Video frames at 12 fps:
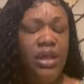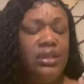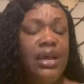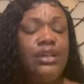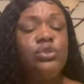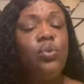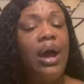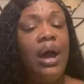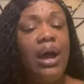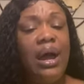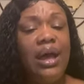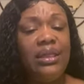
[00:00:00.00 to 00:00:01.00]
And that's
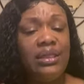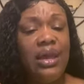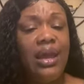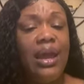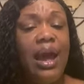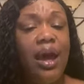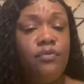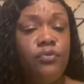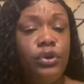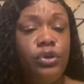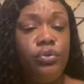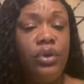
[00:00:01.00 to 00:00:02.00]
why I thank God
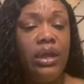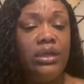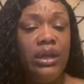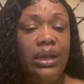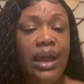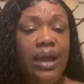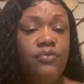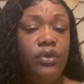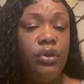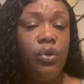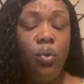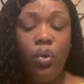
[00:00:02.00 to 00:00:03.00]
for you and your
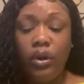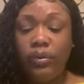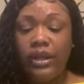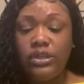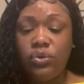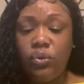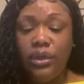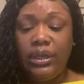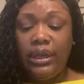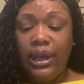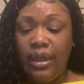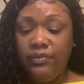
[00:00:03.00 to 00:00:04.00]
life and the oil that's
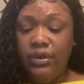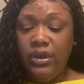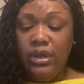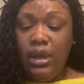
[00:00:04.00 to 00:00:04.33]
on your life.